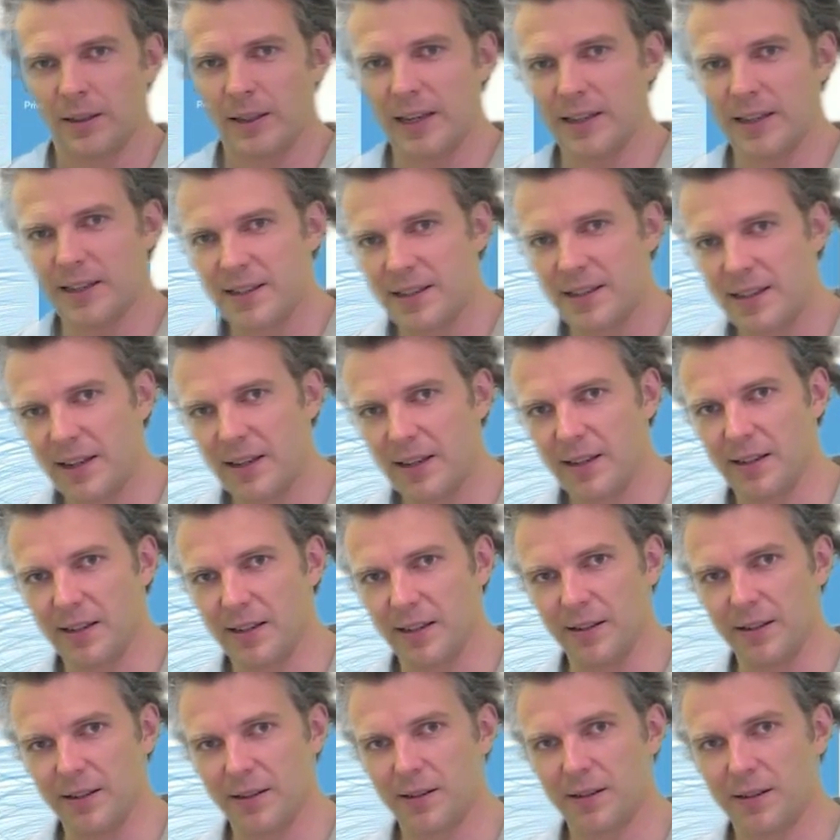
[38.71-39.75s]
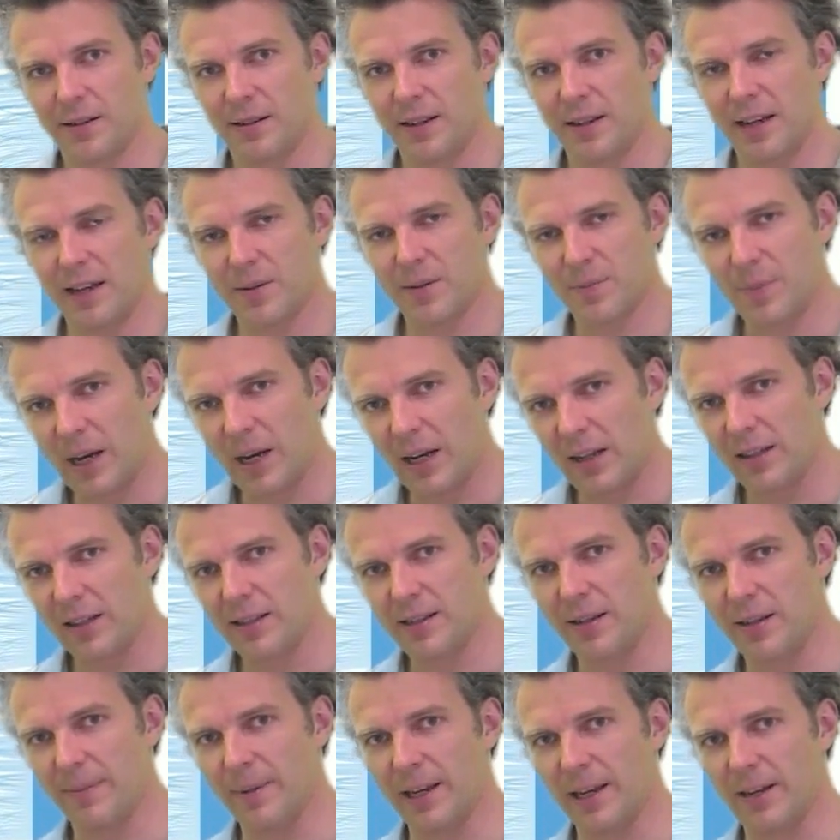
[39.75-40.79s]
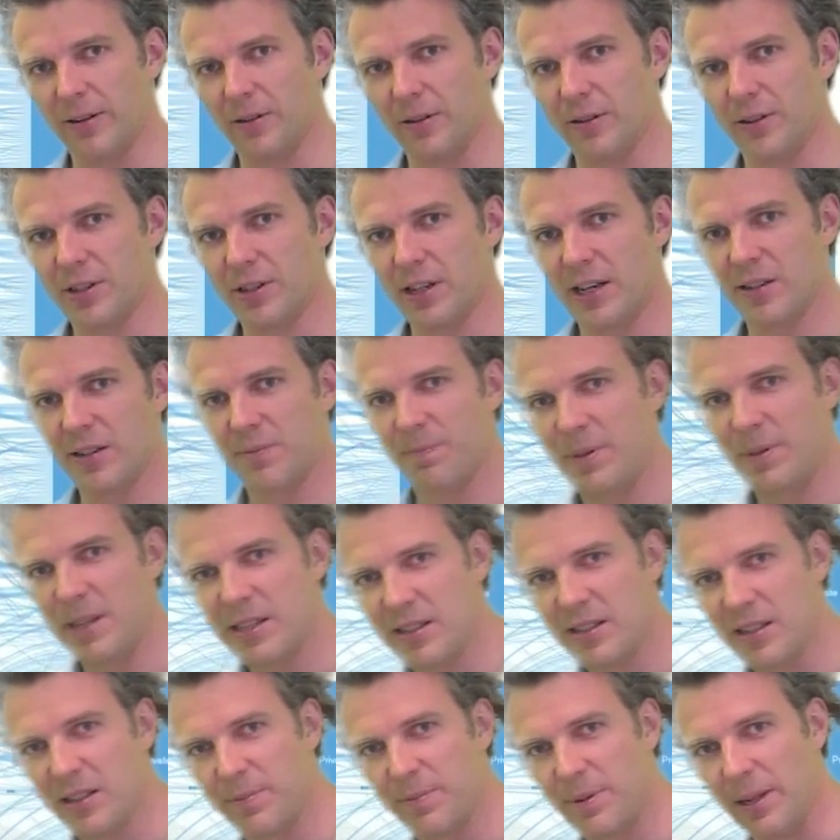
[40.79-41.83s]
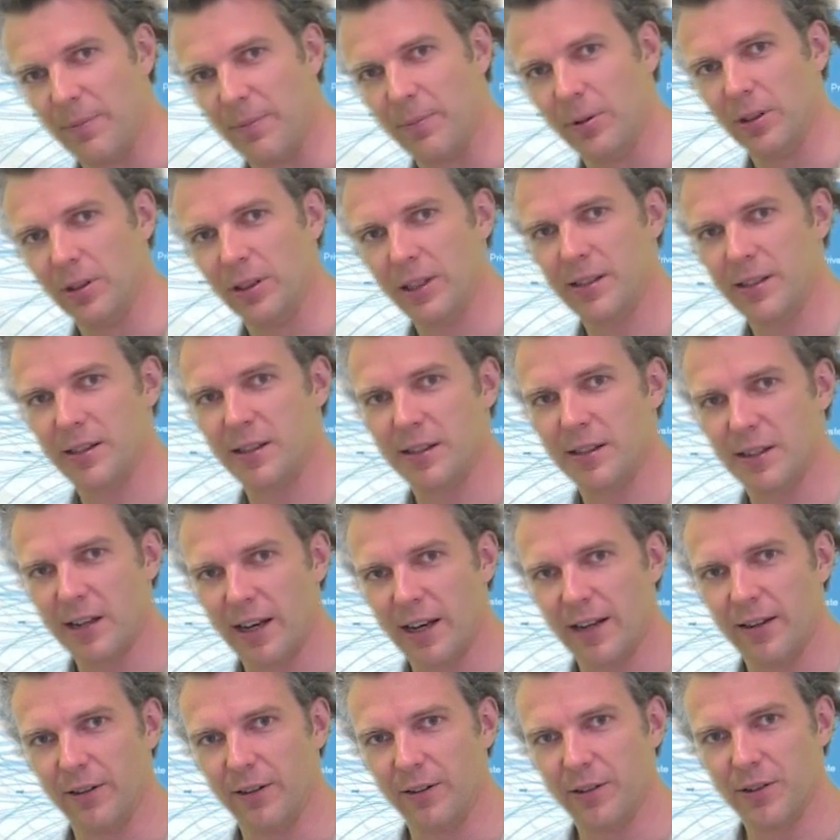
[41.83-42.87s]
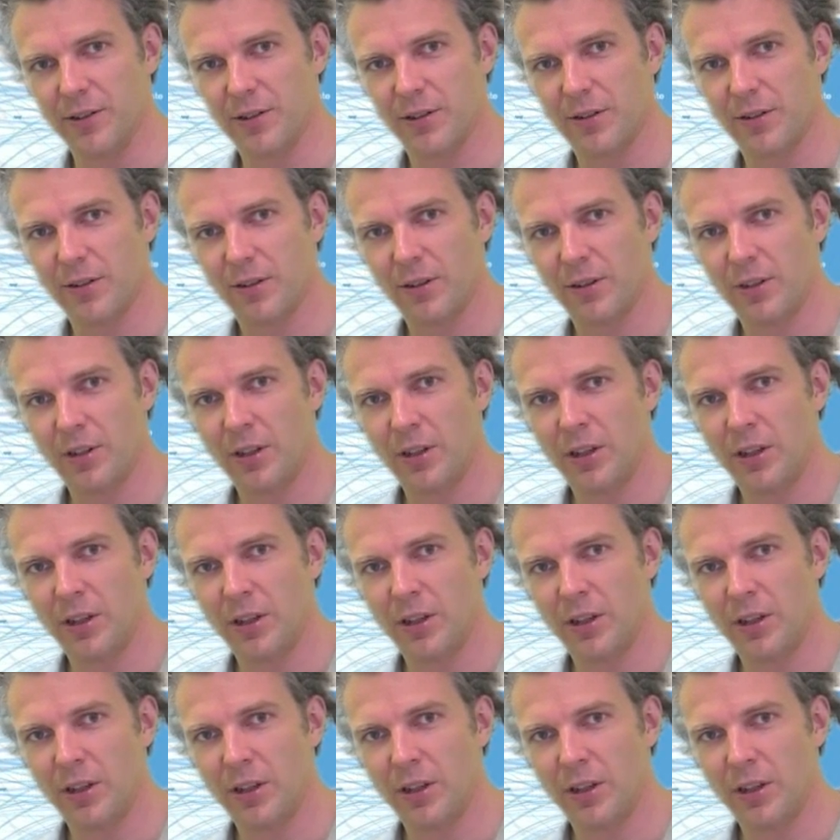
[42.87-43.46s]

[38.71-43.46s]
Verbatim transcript: as citizens, as policymakers, as business people, as designers,